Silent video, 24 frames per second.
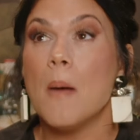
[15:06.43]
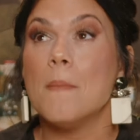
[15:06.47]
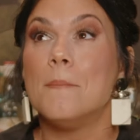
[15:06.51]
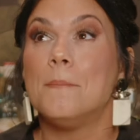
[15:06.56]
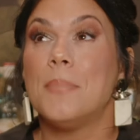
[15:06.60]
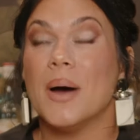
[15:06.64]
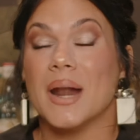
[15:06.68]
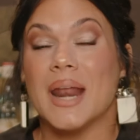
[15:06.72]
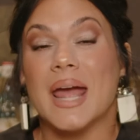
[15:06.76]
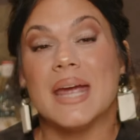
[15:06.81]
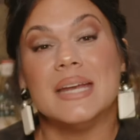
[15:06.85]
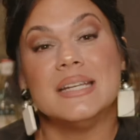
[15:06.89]

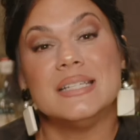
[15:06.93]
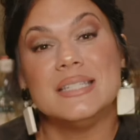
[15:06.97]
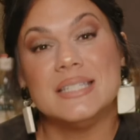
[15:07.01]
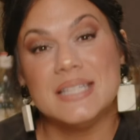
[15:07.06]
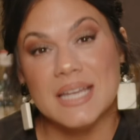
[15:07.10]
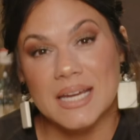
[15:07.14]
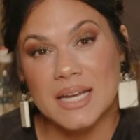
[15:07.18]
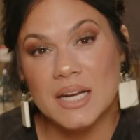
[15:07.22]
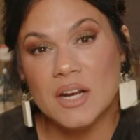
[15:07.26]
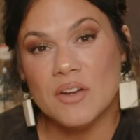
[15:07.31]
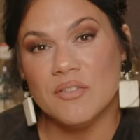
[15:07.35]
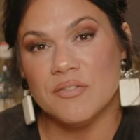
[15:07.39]
But I
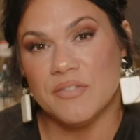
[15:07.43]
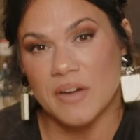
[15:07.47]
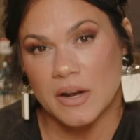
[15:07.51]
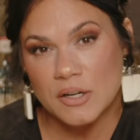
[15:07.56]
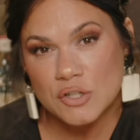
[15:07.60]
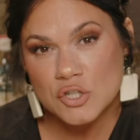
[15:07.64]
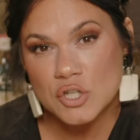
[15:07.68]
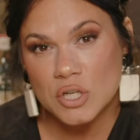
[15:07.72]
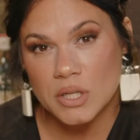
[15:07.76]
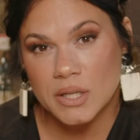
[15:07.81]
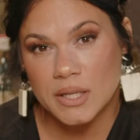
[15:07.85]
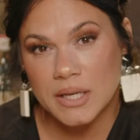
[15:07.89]
did
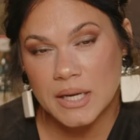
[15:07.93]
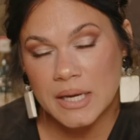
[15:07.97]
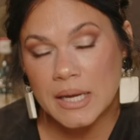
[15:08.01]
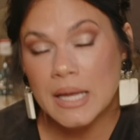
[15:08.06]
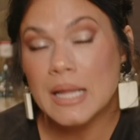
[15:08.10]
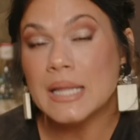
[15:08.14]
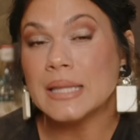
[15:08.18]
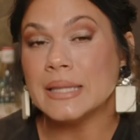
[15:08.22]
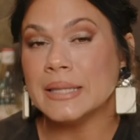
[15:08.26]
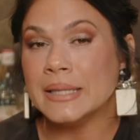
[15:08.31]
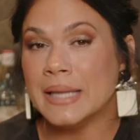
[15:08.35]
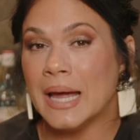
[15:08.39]
eventually
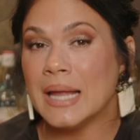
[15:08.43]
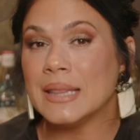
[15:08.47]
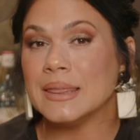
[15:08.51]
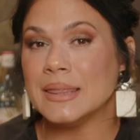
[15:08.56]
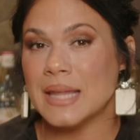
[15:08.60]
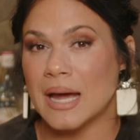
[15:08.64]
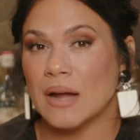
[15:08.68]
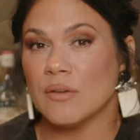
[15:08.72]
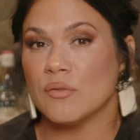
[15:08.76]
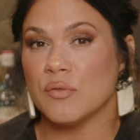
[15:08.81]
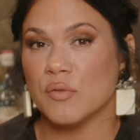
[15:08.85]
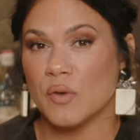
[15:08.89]
let
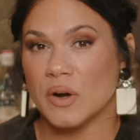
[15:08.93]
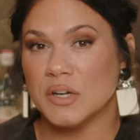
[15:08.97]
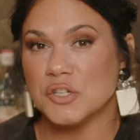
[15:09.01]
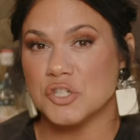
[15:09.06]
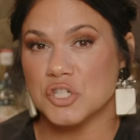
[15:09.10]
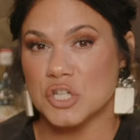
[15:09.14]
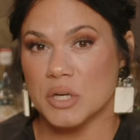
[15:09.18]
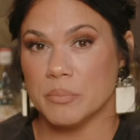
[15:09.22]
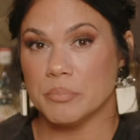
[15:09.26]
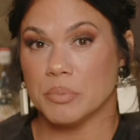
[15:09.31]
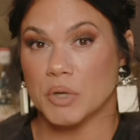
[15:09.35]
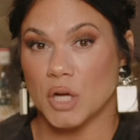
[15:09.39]
that
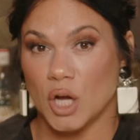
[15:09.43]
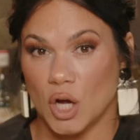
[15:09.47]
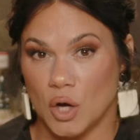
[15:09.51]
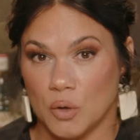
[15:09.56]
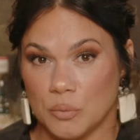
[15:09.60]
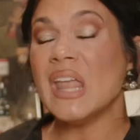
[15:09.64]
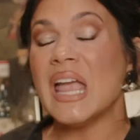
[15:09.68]
friendship go.